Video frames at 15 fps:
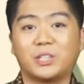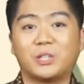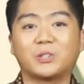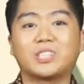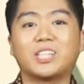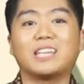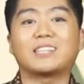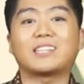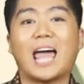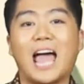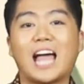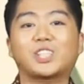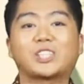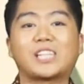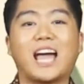using the
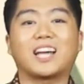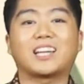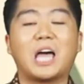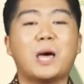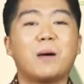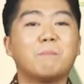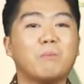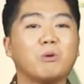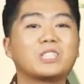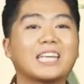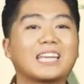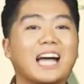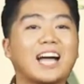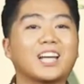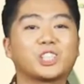hashtag
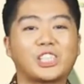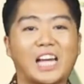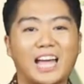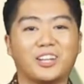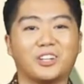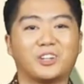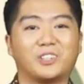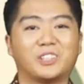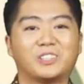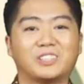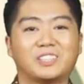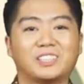Musika Shano.